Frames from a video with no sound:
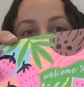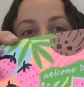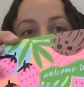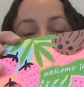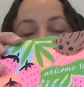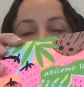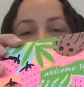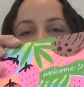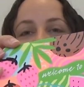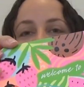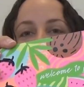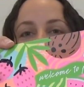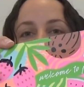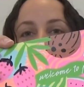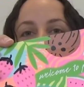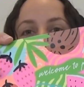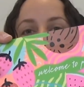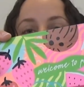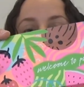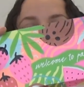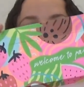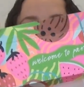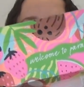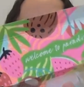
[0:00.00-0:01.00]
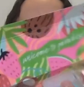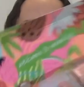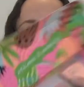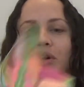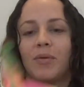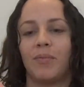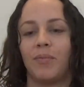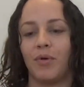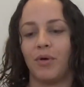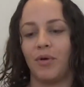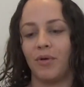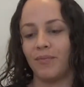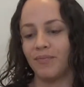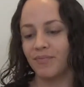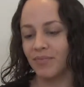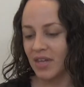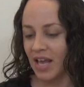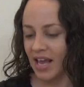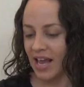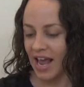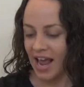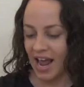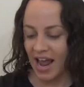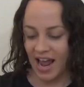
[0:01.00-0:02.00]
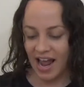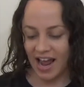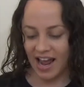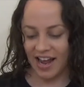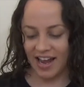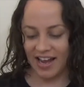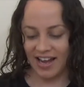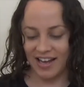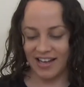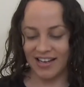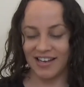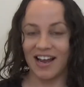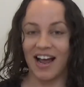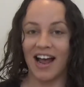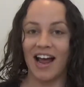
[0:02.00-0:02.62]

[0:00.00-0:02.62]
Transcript: This is absolutely adorable. And